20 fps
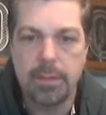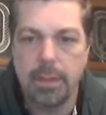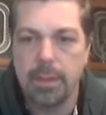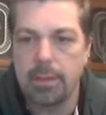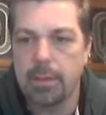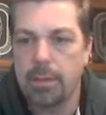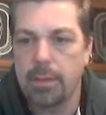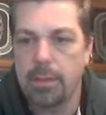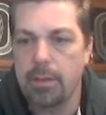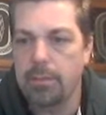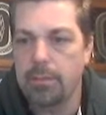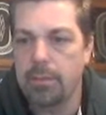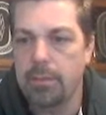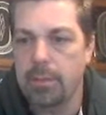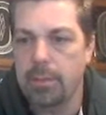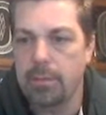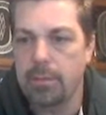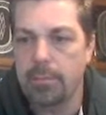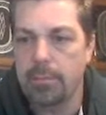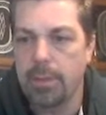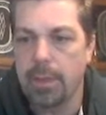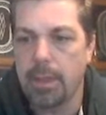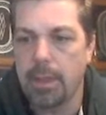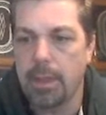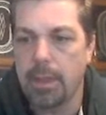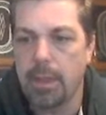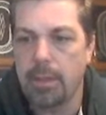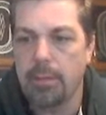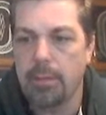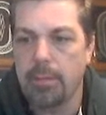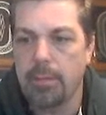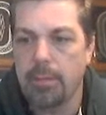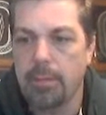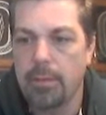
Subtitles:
link to YouTube, okay?